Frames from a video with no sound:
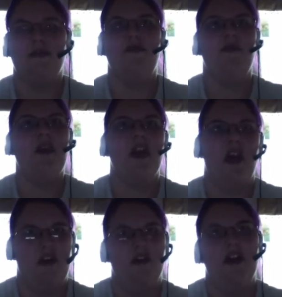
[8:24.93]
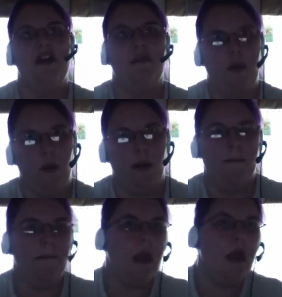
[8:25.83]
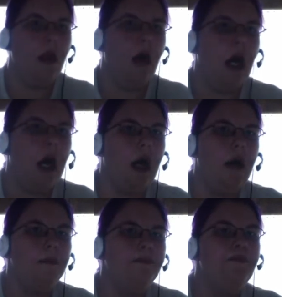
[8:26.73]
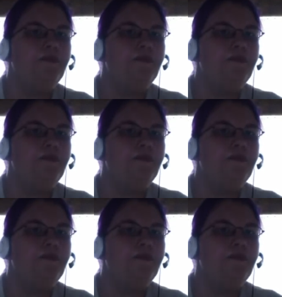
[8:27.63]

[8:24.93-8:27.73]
feed the hungry and the poor. Um,